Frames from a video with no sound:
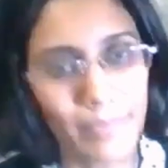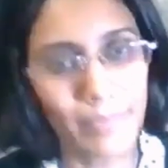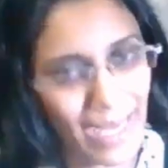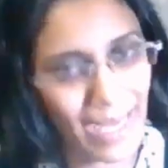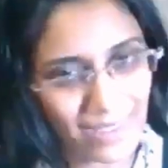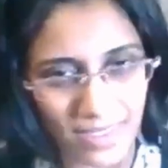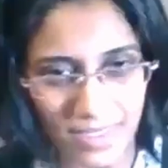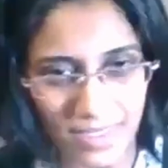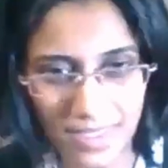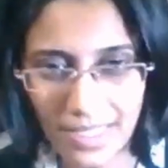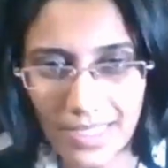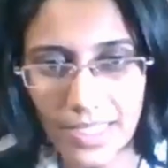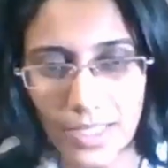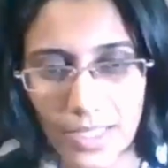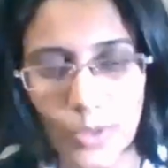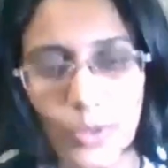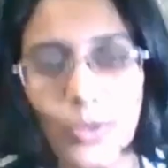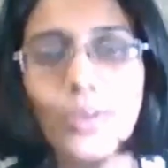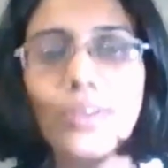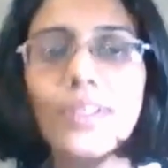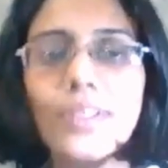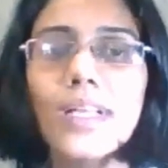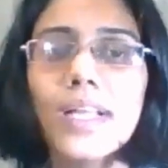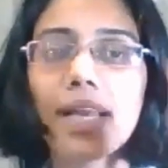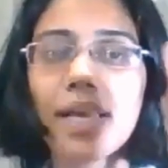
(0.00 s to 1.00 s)
Map stick le
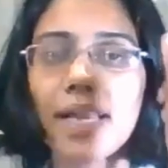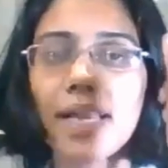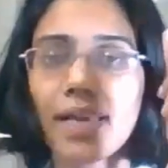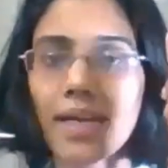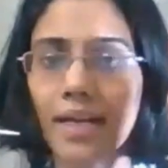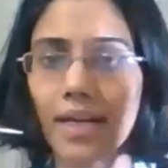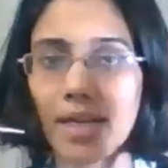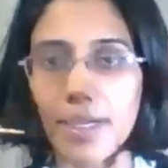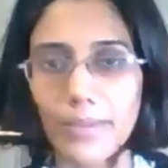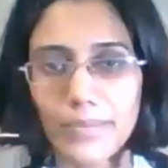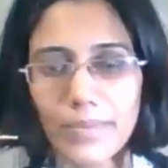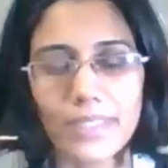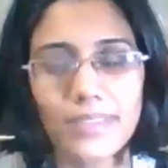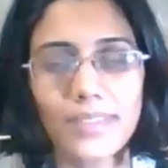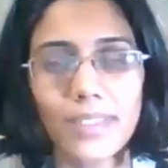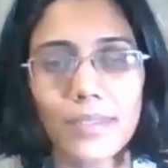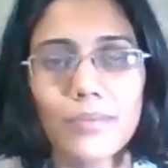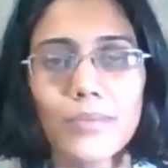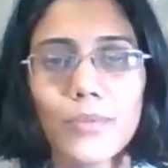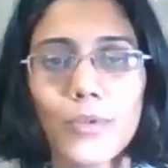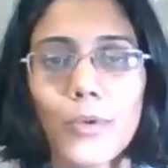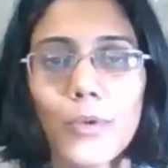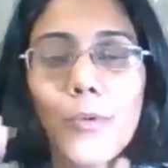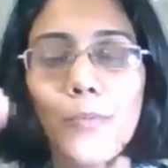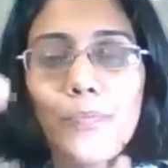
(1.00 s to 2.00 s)
lo. Apna
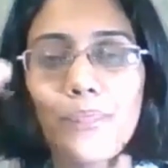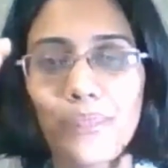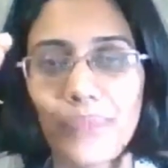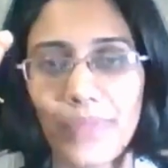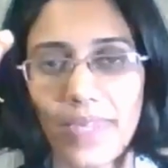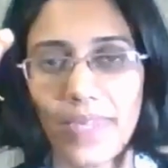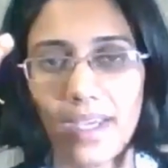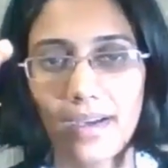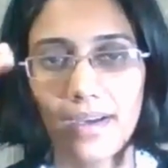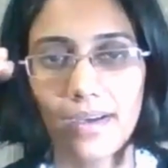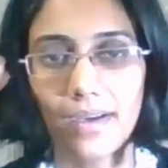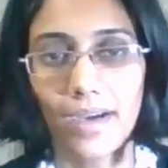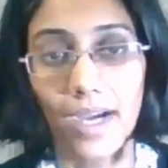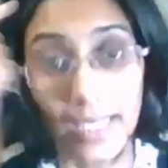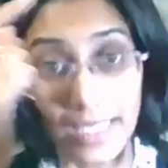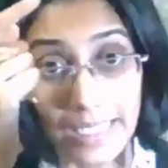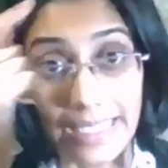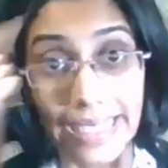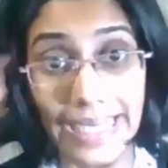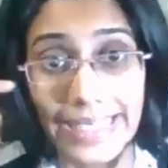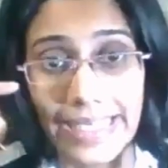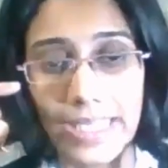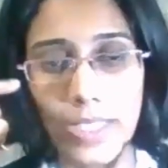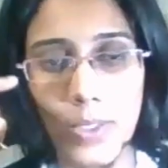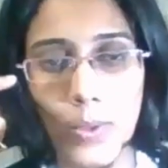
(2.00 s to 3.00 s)
thumb lo. Uh,
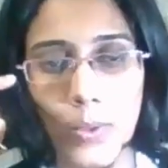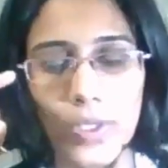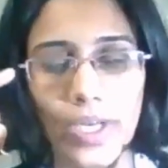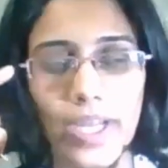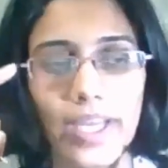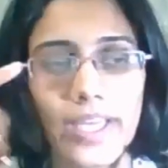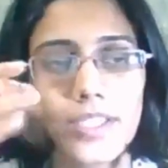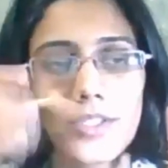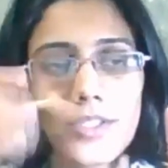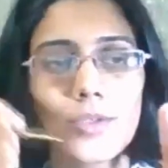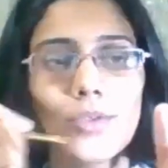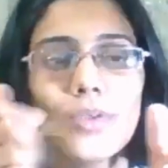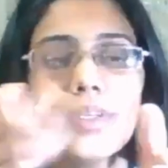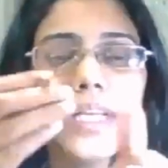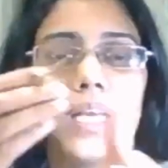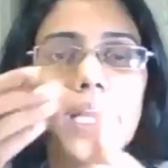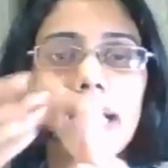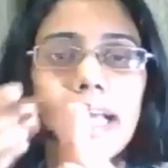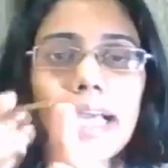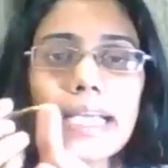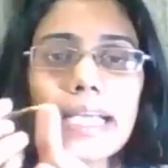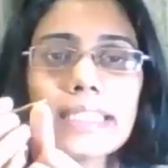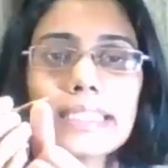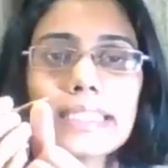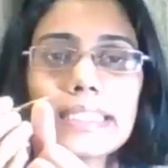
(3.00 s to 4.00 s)
agar headache ho raha hai to,
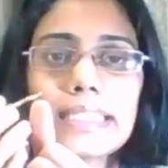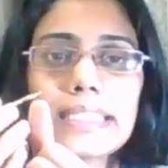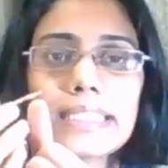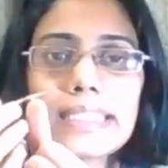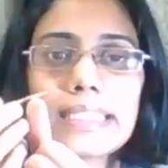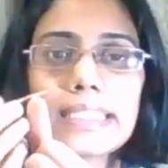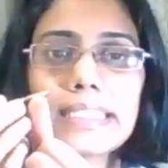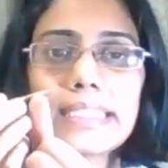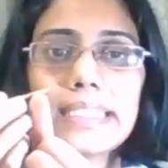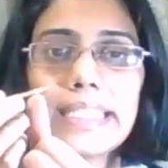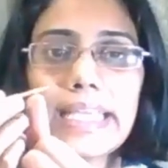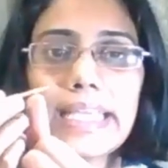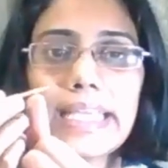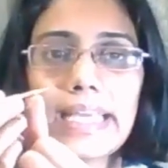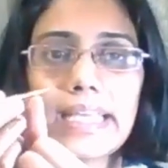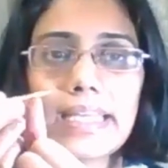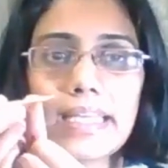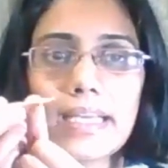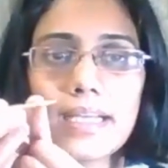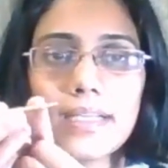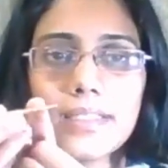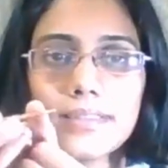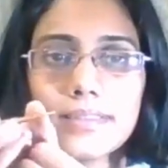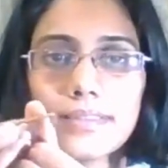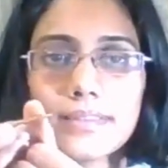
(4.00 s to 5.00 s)
see, this is the
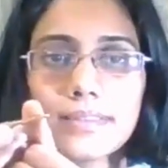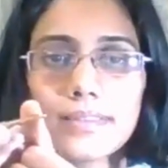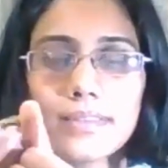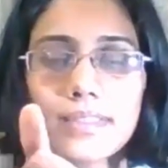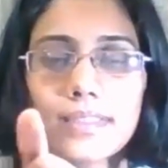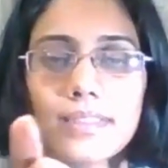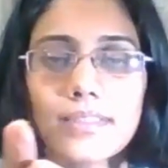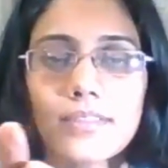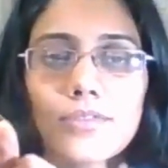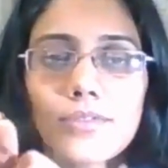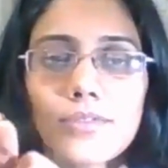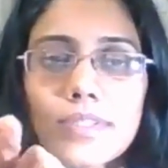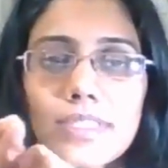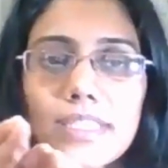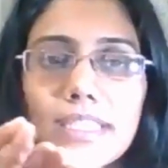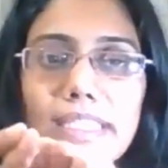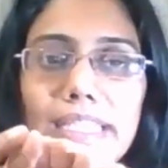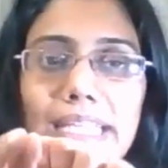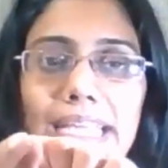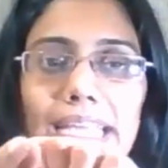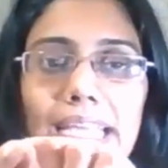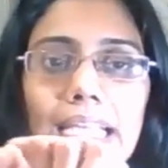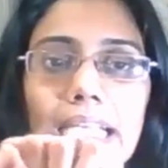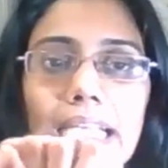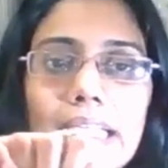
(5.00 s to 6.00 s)
area. So the
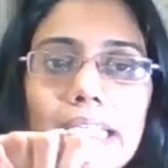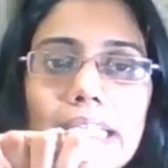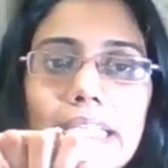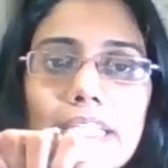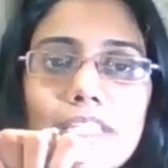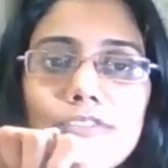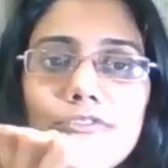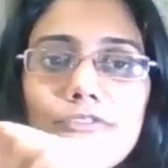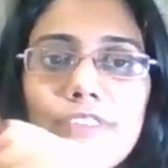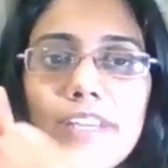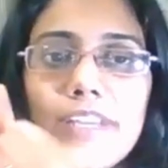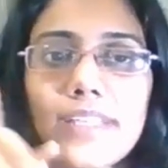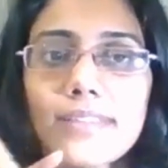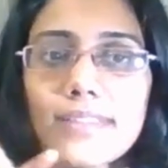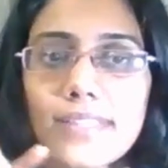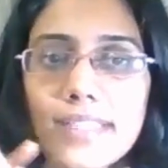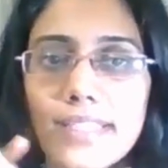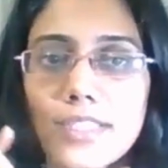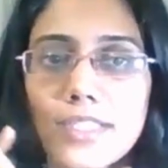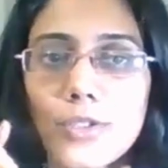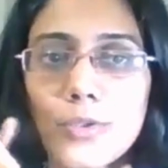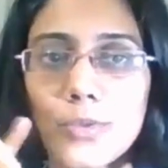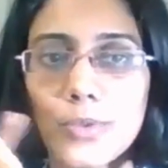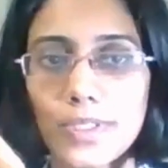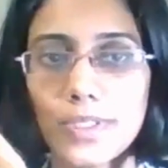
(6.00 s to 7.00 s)
nail is
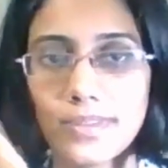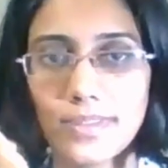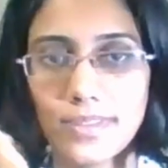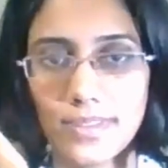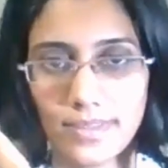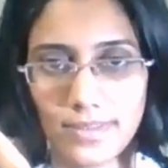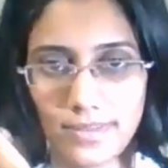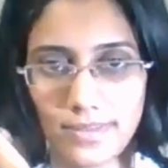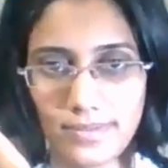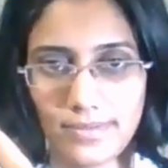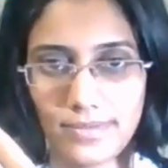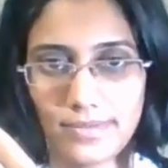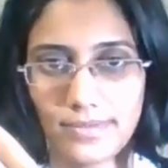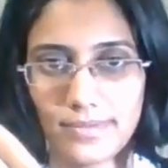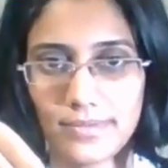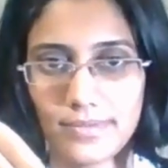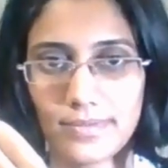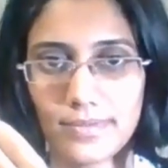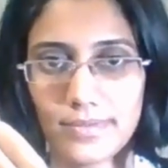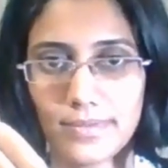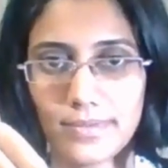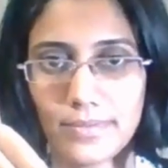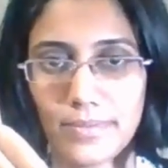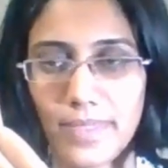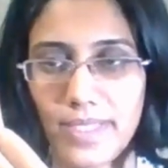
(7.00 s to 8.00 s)
facing towards
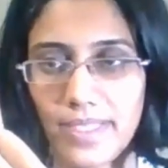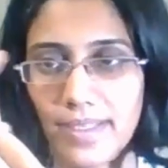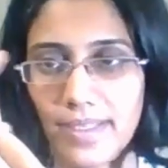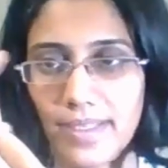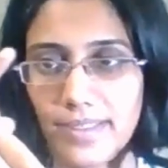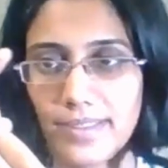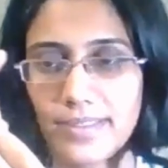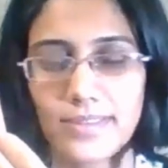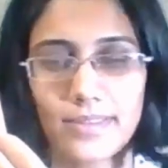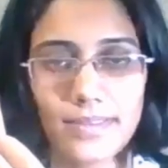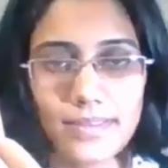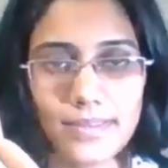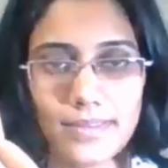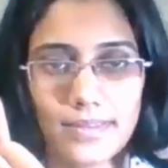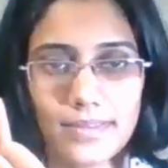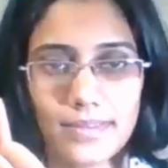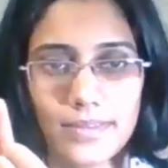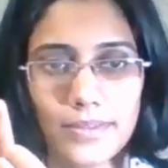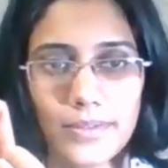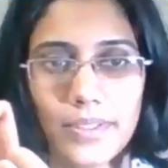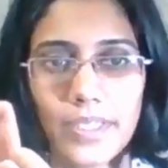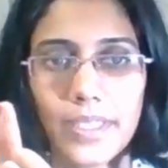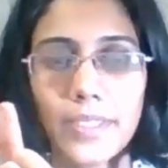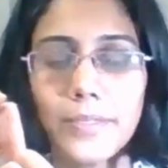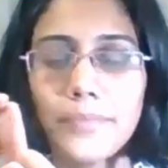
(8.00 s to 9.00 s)
my eyes.
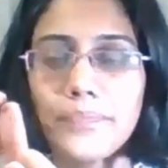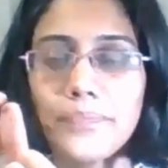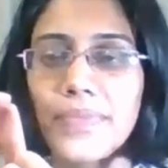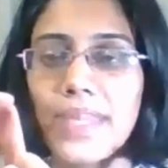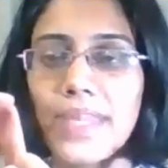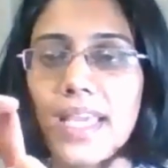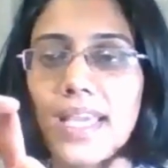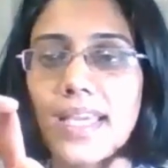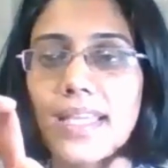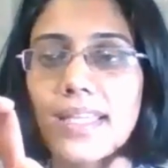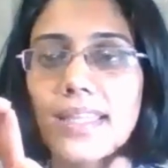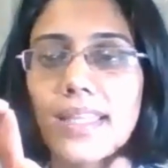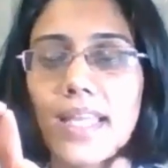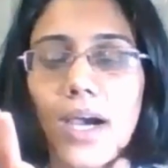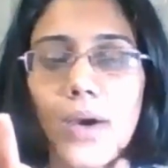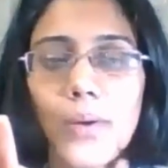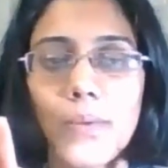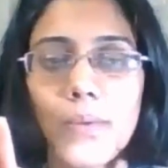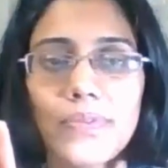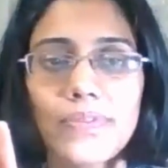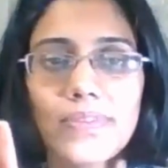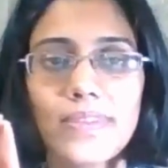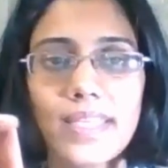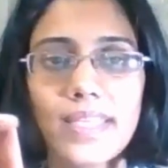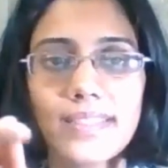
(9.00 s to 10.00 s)
Okay.
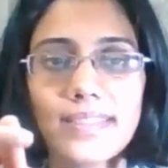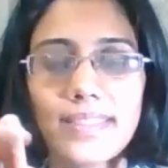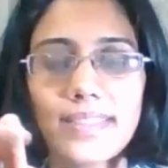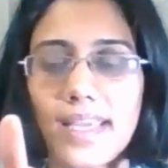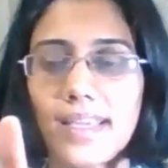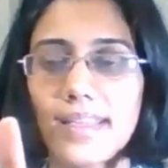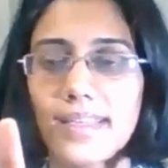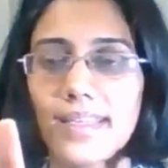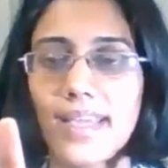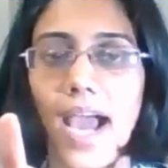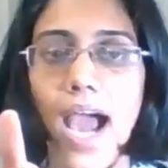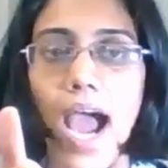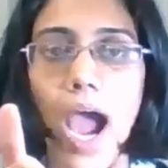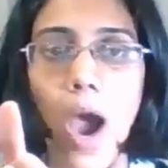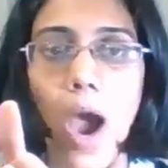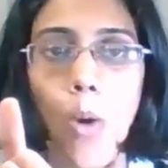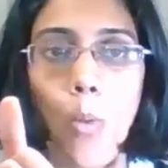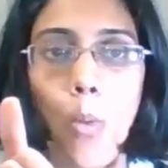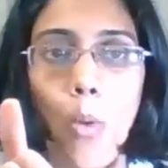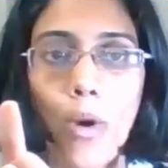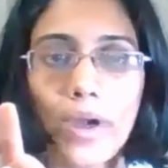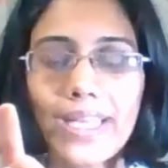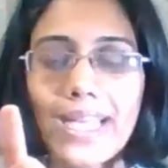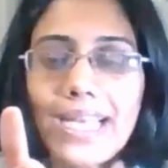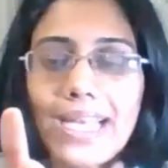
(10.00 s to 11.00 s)
Now this area,
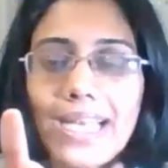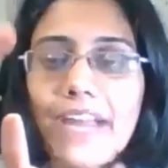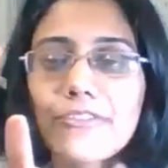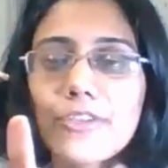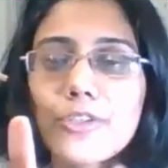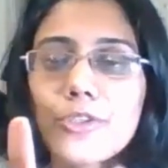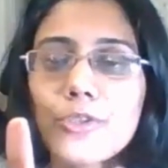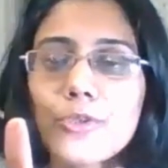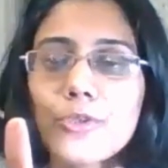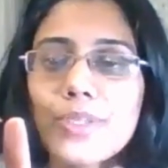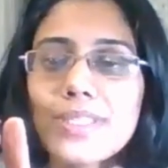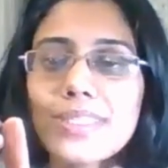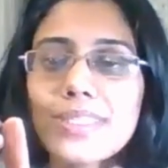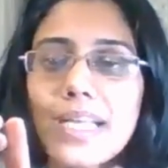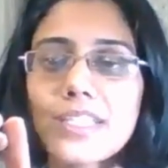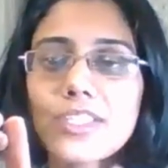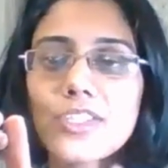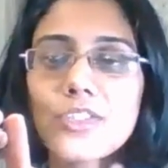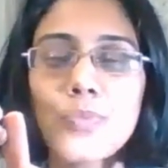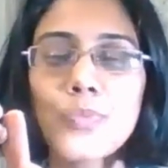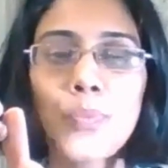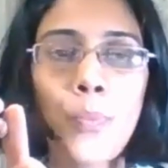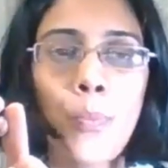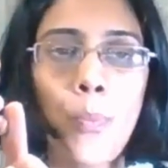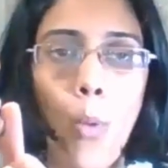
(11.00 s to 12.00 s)
what I'll have to do is I'll
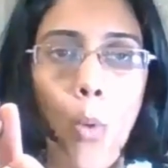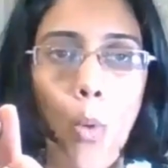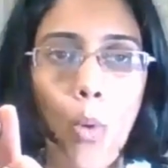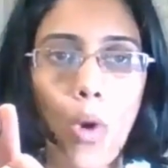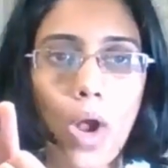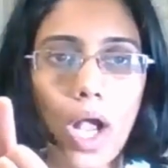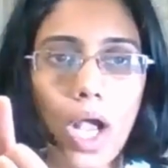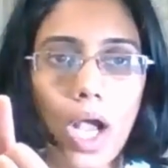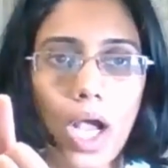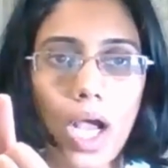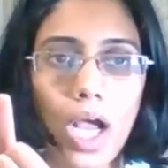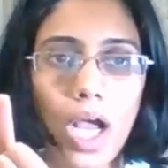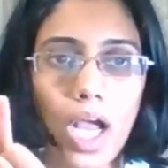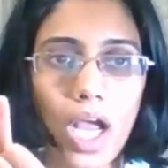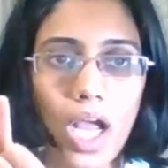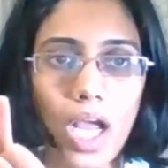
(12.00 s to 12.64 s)
just poke.